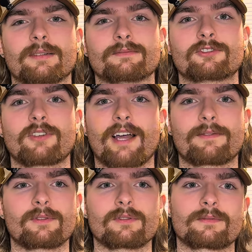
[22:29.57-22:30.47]

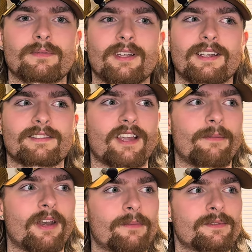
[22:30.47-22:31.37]
Travel plans
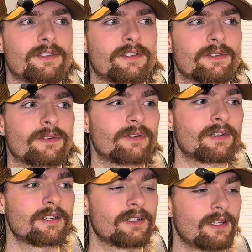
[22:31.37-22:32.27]
coming up
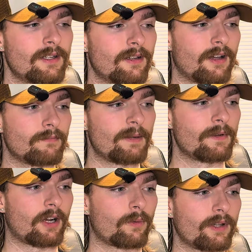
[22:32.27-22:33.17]
soon. Maybe
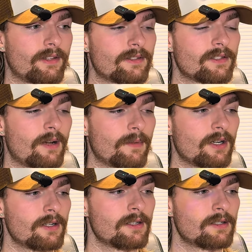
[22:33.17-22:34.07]
not quite this
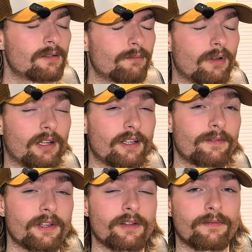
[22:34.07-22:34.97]
summer, but
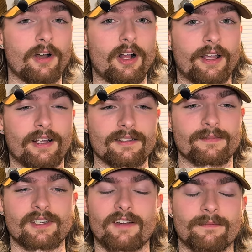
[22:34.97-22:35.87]
definitely in the fall. I got some
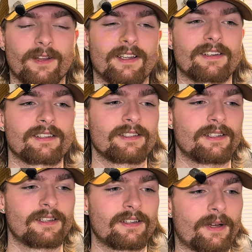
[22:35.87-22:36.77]
stuff planned.
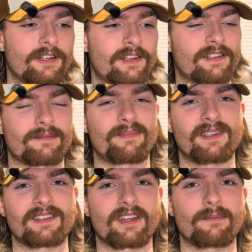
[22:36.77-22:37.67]
I need to get some
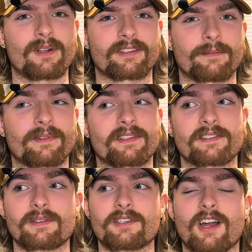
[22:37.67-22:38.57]
PTO built up with this
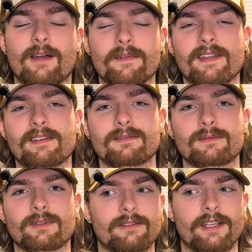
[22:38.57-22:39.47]
new job, and then
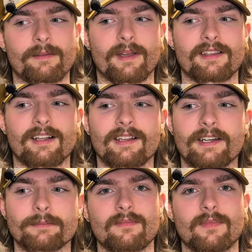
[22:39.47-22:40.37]
we'll think about that
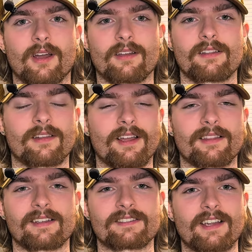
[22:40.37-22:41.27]
later. Other than that,
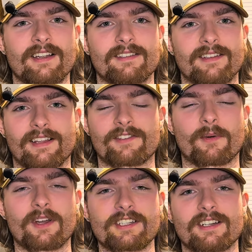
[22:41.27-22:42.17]
thanks guys. Thanks for
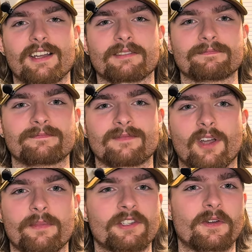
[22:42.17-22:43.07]
watching. Hope
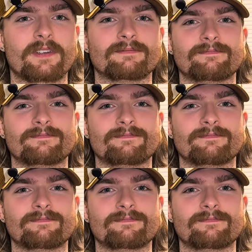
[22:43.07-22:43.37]
you enjoyed.